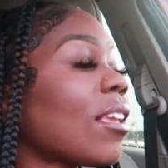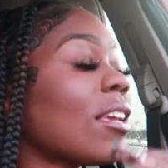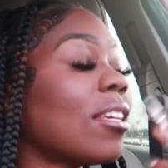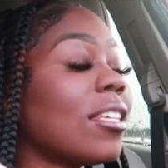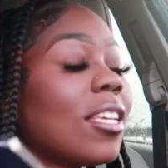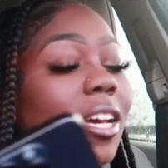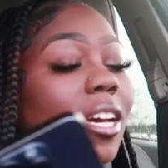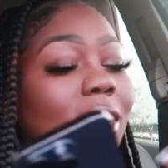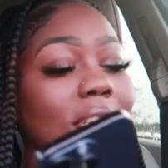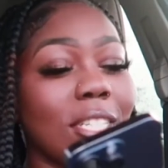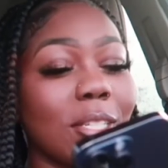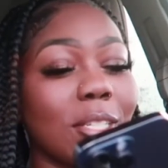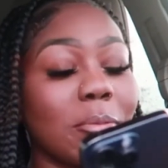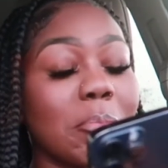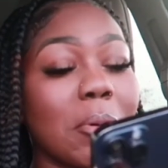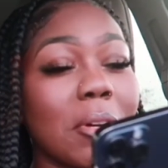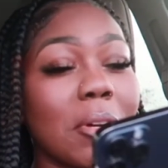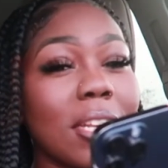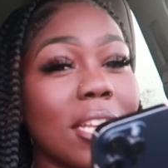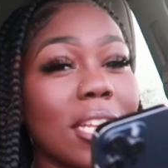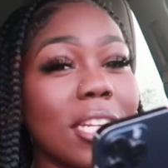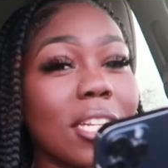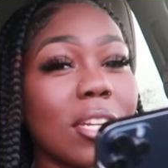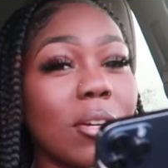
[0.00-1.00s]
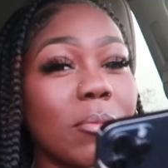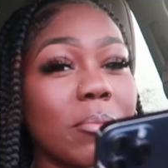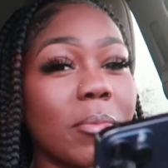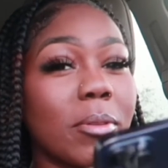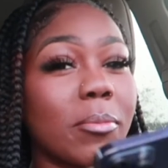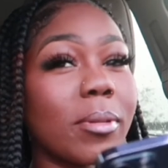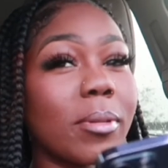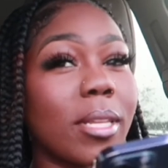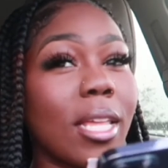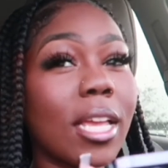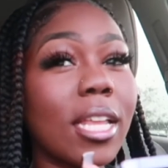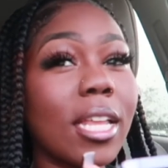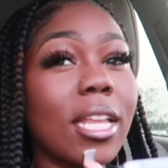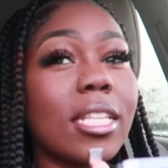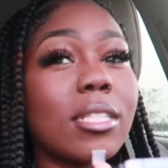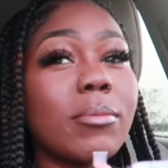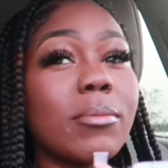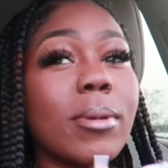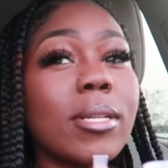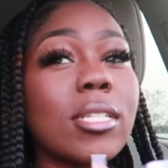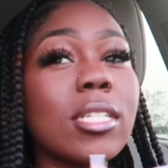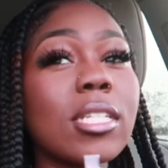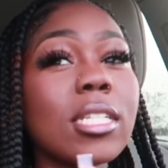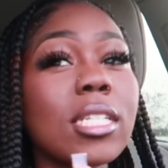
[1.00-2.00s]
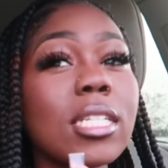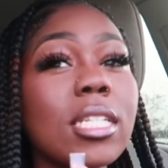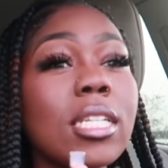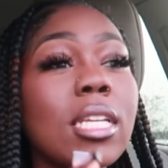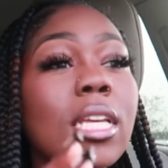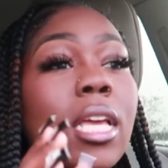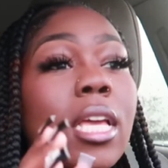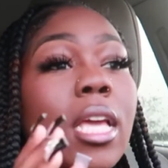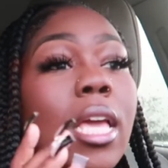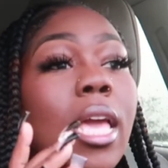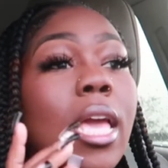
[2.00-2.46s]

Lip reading: Yeah, Chipotle don't be playing, especially